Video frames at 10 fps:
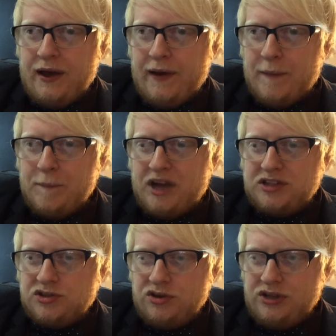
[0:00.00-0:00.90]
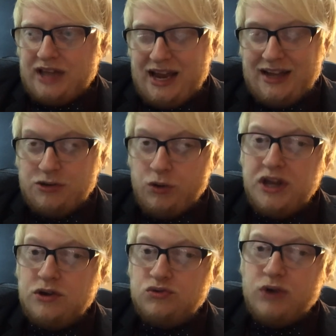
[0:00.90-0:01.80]
um, I saw they had
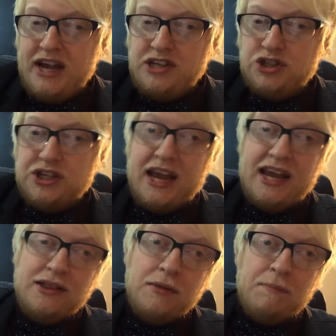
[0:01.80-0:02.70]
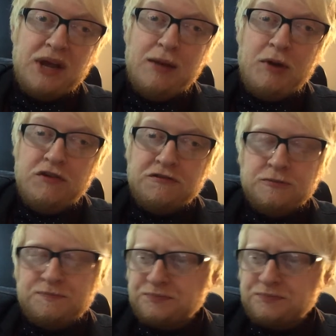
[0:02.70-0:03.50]
quite a good range in Beer Moth,